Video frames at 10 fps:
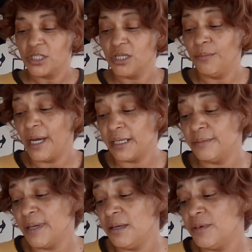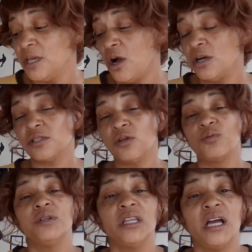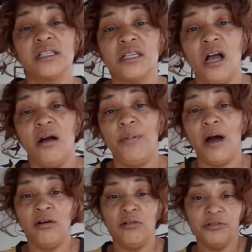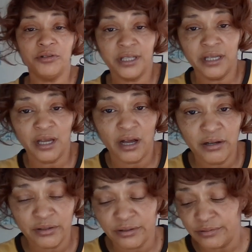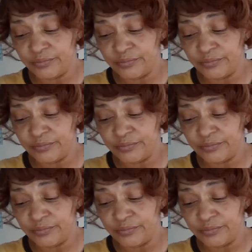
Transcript: somebody may be also realizing how powerful they are.